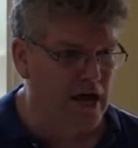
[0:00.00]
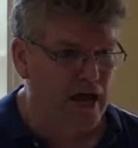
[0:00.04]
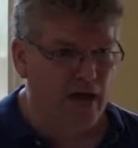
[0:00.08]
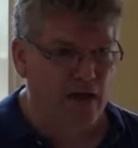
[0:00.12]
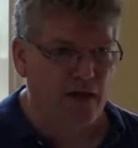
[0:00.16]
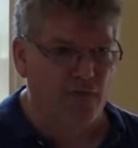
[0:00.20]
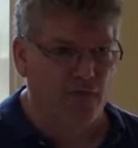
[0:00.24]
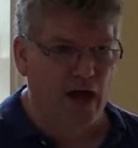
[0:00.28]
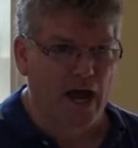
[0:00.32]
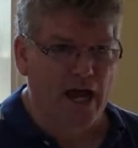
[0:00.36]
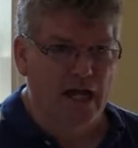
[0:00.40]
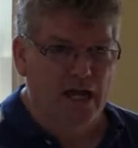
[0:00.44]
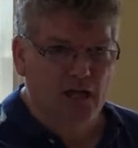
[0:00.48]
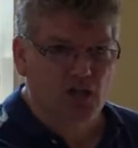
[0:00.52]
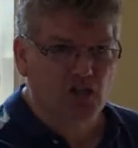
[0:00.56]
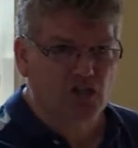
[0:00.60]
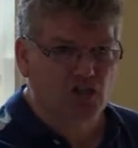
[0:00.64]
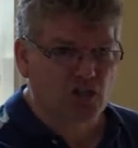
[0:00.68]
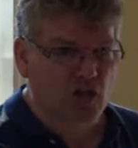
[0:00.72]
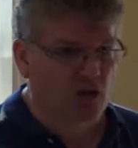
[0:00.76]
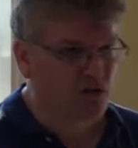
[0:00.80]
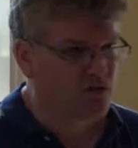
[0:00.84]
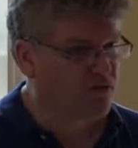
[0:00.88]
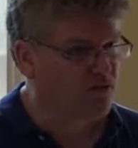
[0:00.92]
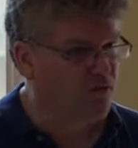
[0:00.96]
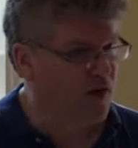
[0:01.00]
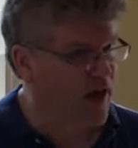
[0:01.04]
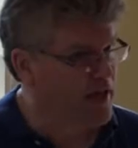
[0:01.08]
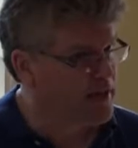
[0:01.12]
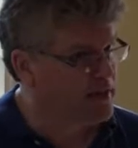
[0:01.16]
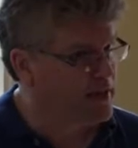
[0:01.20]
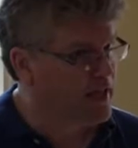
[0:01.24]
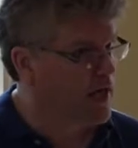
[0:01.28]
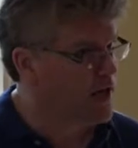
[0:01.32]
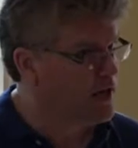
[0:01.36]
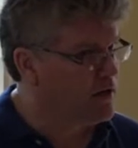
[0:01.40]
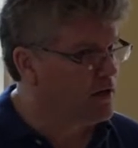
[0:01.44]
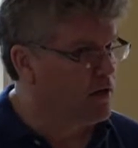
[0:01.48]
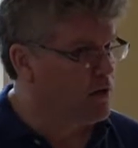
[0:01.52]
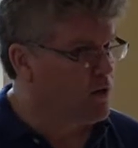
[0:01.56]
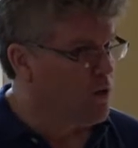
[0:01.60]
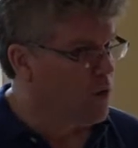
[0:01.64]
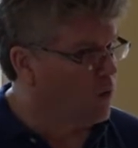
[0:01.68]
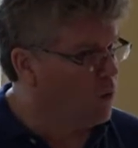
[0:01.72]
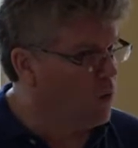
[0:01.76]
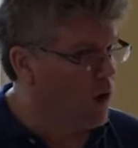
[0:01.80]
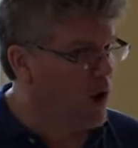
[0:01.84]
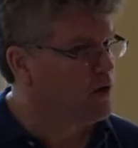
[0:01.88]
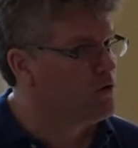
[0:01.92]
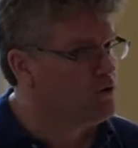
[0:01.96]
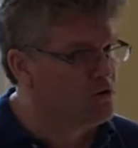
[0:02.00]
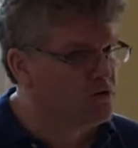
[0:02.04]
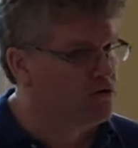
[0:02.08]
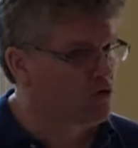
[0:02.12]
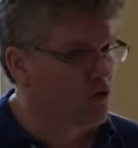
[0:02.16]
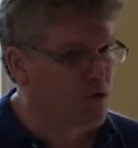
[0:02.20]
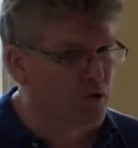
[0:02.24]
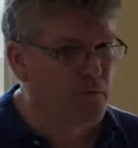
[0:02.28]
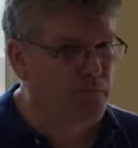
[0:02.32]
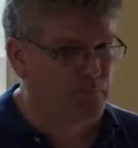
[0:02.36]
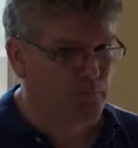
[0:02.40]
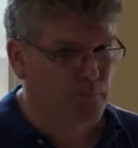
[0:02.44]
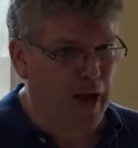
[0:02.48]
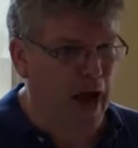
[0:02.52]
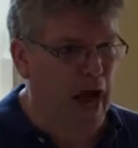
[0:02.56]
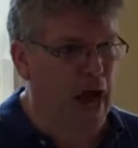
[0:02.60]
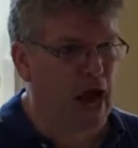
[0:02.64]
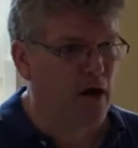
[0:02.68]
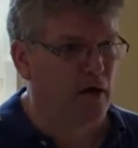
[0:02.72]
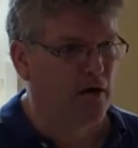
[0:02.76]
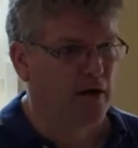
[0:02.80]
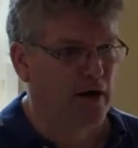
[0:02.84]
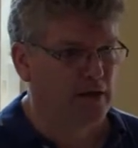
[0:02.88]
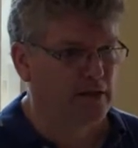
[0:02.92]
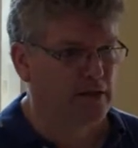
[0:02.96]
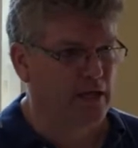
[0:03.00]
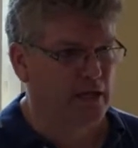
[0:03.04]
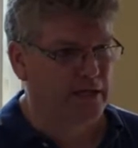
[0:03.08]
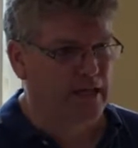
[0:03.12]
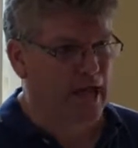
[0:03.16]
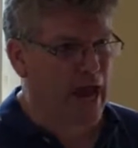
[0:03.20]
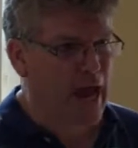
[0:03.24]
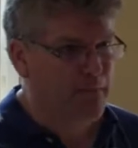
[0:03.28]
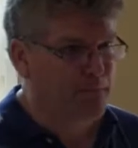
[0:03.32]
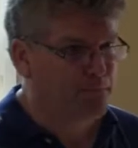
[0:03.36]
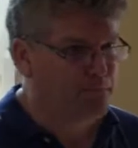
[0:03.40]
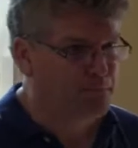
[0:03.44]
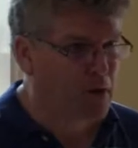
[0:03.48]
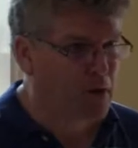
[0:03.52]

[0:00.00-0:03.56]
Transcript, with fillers: If I can just find that one true pairing, then that